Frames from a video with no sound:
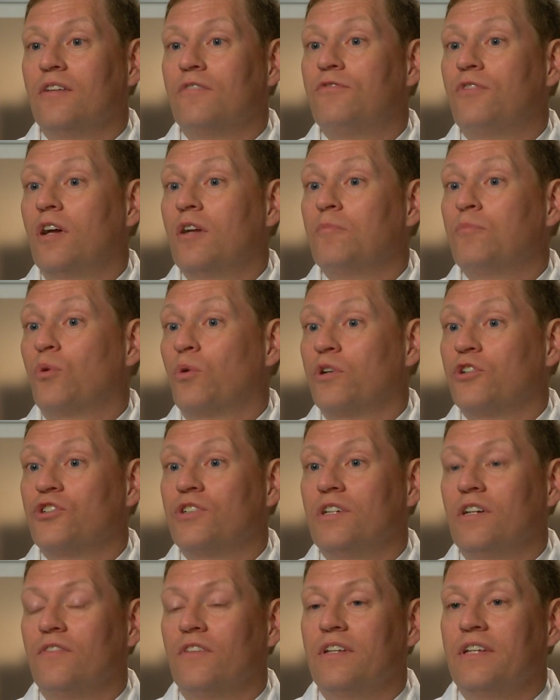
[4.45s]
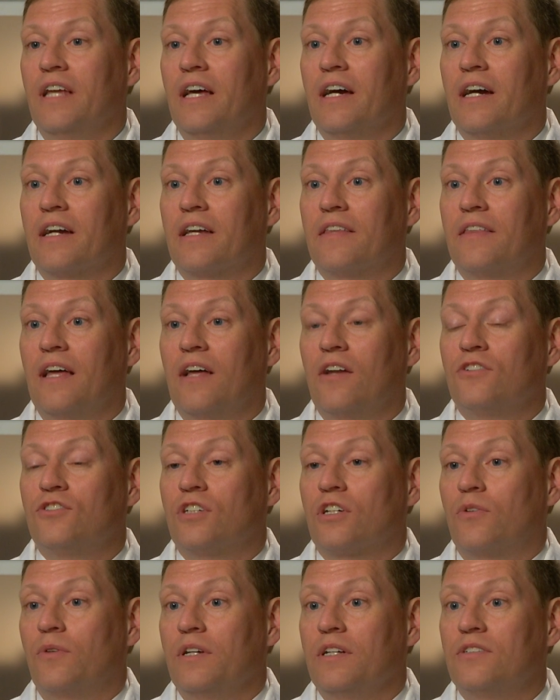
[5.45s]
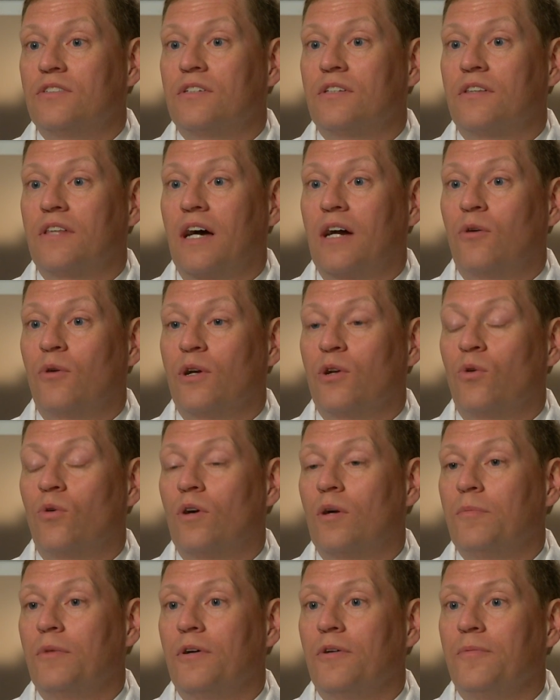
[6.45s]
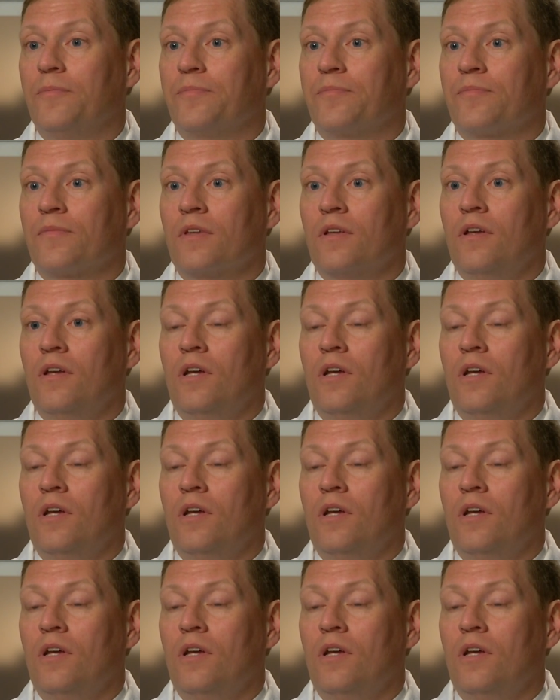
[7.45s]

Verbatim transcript: the front portion of the neck that secretes thyroid hormone.